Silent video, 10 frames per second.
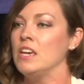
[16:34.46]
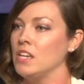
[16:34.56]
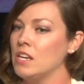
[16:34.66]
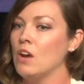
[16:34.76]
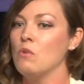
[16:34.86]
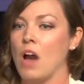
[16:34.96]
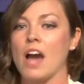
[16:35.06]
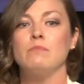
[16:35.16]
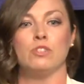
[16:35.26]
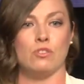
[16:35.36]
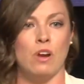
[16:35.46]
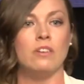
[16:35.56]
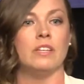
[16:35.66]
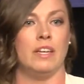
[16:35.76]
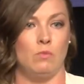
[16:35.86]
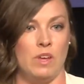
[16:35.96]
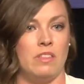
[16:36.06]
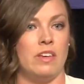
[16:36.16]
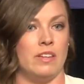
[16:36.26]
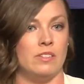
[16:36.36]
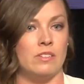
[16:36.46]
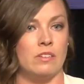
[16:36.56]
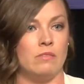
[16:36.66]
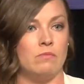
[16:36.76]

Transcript: you know, I'm struggling with this.